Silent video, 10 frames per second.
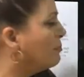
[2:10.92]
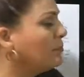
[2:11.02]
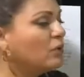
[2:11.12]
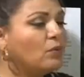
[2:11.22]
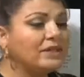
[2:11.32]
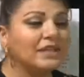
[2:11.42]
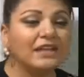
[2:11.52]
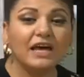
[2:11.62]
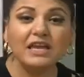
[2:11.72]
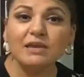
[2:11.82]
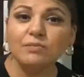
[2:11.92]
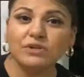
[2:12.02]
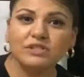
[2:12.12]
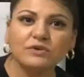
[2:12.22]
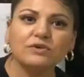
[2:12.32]
But when the lion,
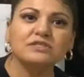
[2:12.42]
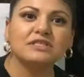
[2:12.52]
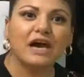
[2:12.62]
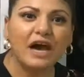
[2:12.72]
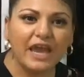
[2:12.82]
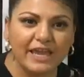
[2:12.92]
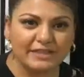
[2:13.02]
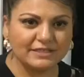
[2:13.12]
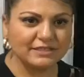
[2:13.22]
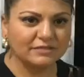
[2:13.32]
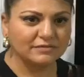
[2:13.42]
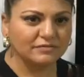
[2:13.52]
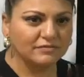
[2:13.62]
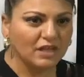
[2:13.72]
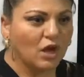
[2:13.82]
boys and girls, dies,
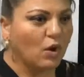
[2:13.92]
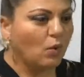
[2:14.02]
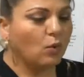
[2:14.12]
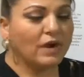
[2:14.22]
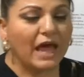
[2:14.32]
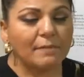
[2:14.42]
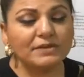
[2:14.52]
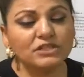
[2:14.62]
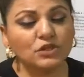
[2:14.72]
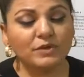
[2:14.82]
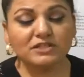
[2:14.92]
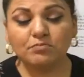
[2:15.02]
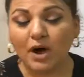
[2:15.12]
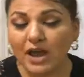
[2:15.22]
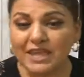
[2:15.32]
what happens to its
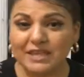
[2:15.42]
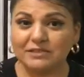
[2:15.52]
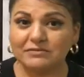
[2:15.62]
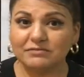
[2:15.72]
body?